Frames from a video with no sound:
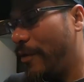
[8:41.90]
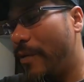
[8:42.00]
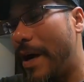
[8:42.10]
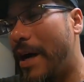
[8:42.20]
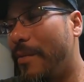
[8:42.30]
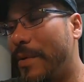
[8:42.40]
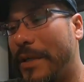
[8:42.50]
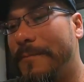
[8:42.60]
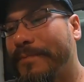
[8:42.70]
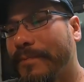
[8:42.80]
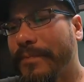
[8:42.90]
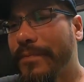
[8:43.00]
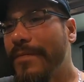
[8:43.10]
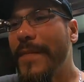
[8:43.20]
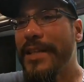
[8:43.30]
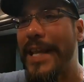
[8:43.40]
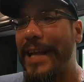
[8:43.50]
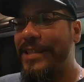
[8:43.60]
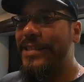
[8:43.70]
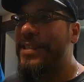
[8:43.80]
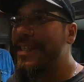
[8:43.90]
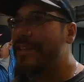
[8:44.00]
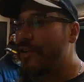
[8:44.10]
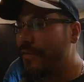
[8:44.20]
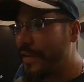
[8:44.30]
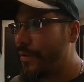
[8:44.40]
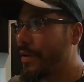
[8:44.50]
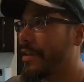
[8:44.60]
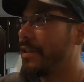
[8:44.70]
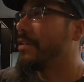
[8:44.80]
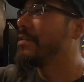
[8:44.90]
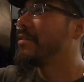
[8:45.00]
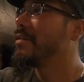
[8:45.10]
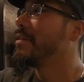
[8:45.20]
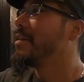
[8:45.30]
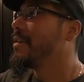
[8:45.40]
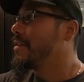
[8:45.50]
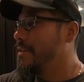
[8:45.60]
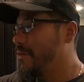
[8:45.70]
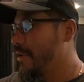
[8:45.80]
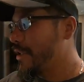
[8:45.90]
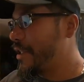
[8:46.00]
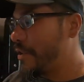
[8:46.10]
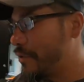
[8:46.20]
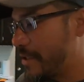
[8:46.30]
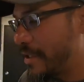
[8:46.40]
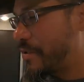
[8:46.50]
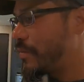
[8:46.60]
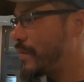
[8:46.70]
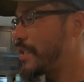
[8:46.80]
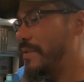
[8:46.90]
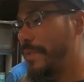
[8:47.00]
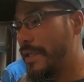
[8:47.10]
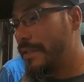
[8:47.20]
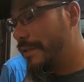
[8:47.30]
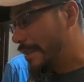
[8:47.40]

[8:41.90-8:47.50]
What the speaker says: for a while, but dad just didn't know if they were going to really use it too much. But